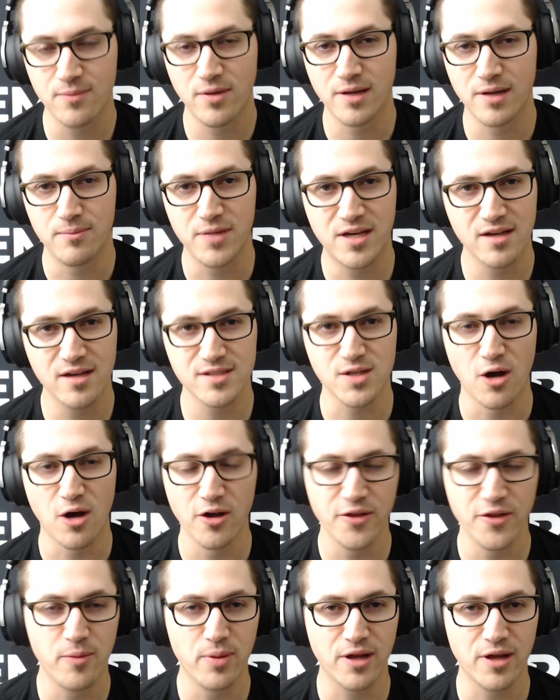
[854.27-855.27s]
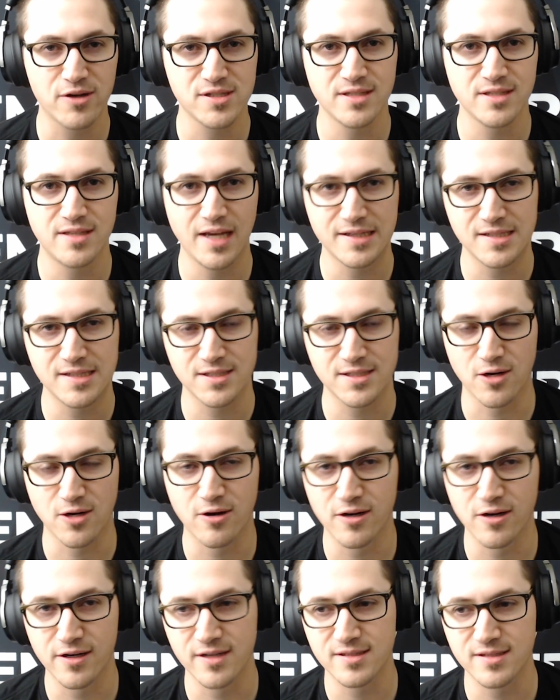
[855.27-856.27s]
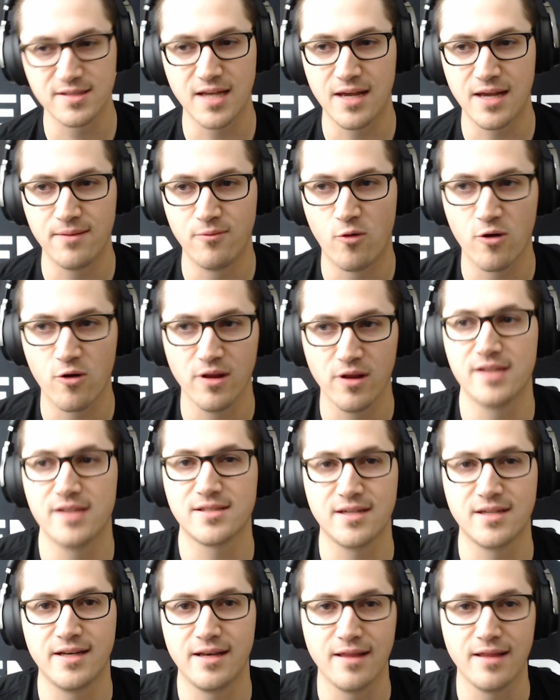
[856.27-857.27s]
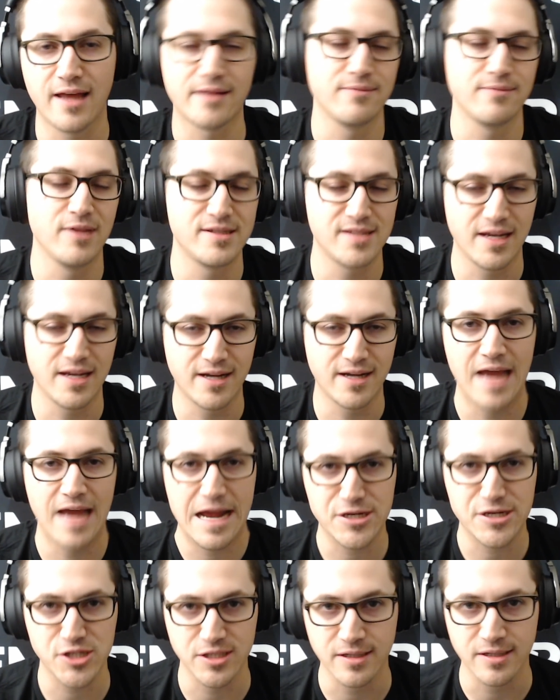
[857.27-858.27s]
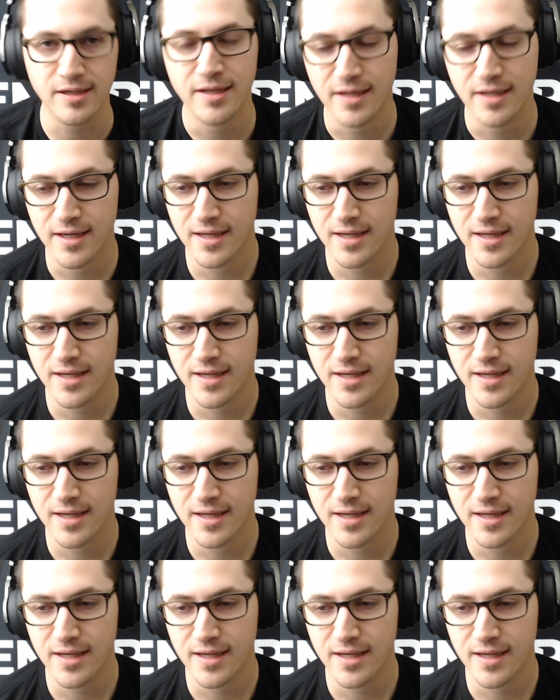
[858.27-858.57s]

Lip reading: But because all the players in Texas are on the same, more or less, let's say, connection,